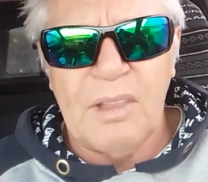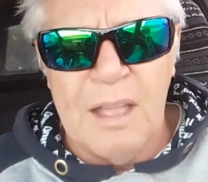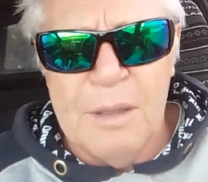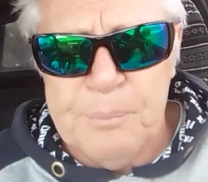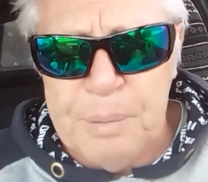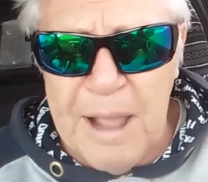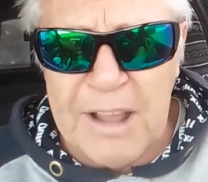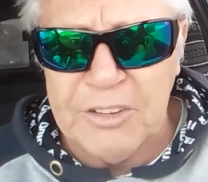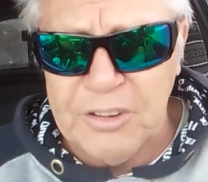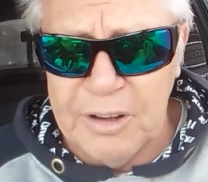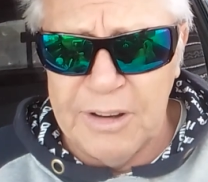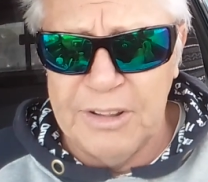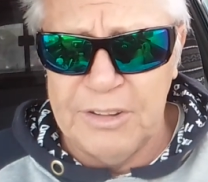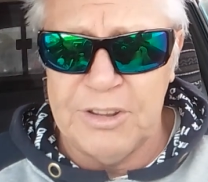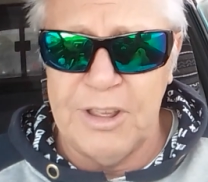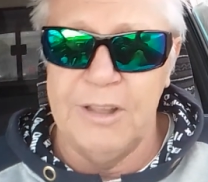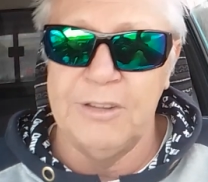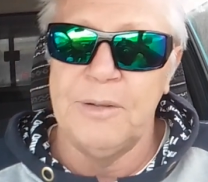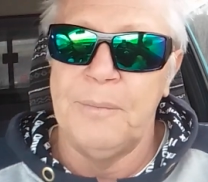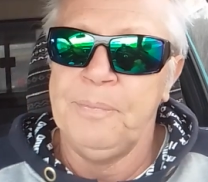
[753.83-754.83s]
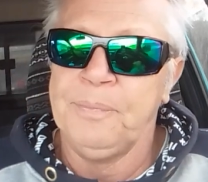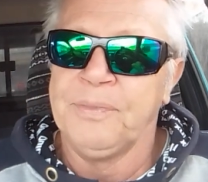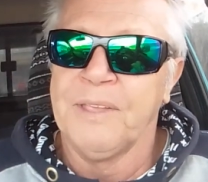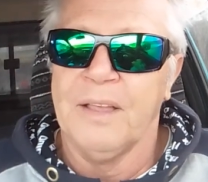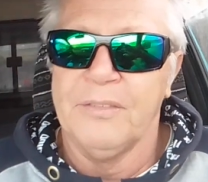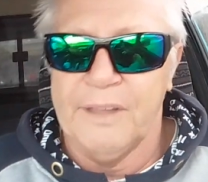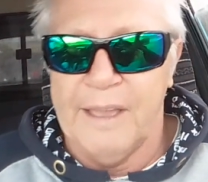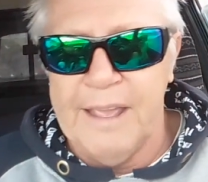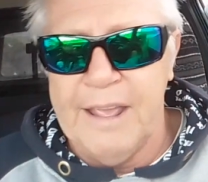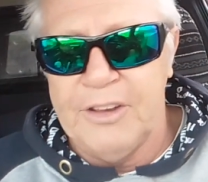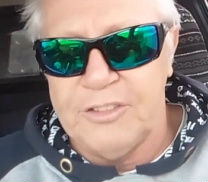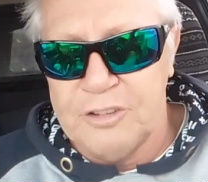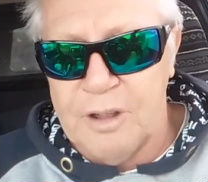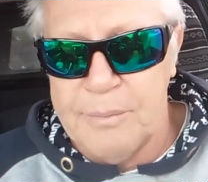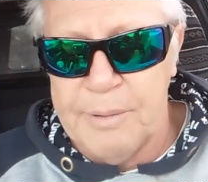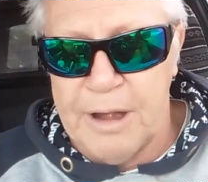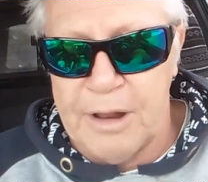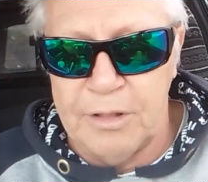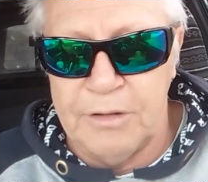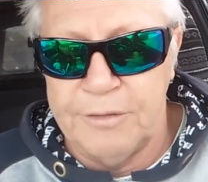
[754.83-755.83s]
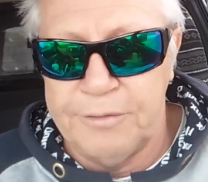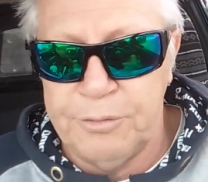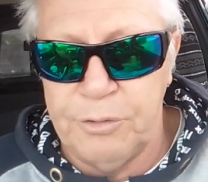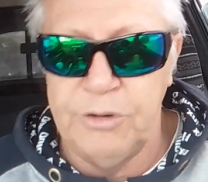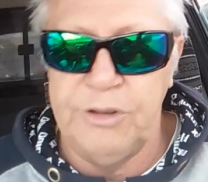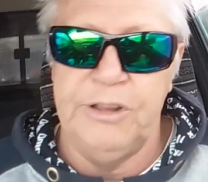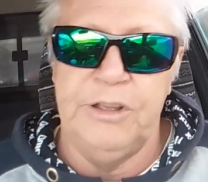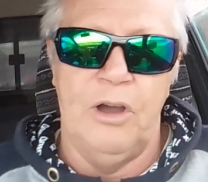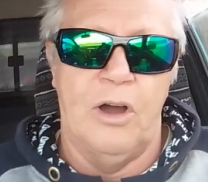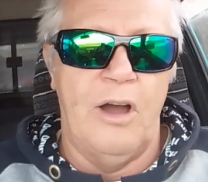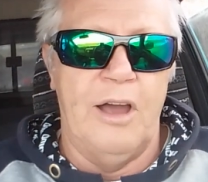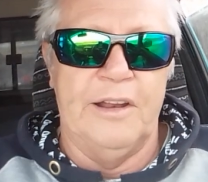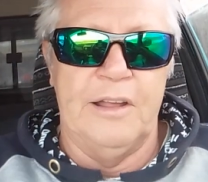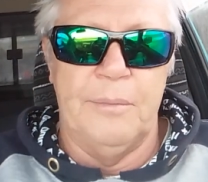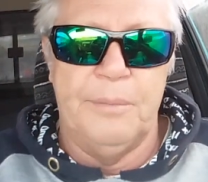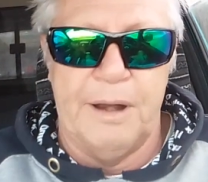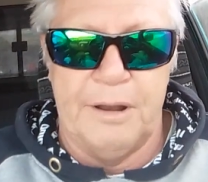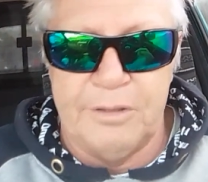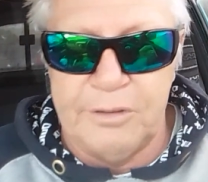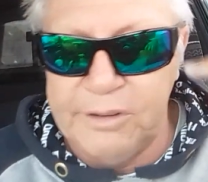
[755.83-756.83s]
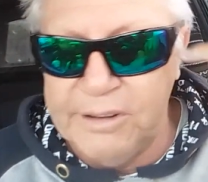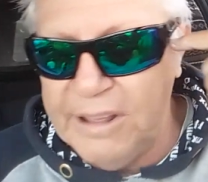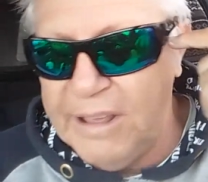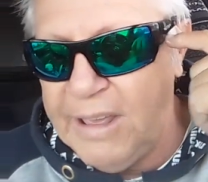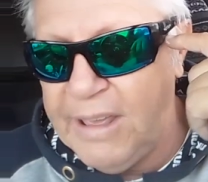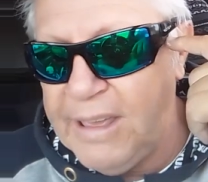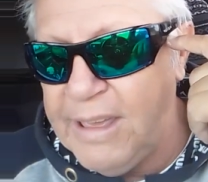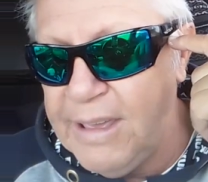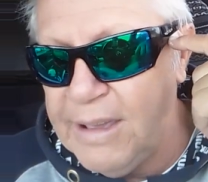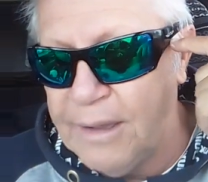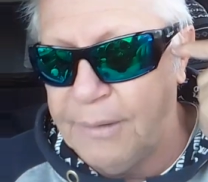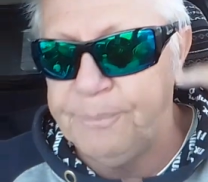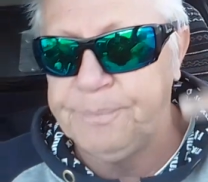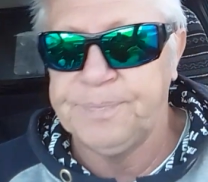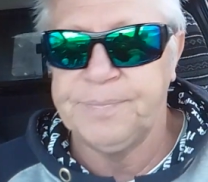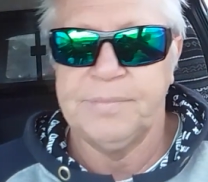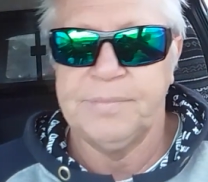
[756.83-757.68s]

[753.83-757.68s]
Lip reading: It basically says the hand's no better than the foot and the eye no better than the ear.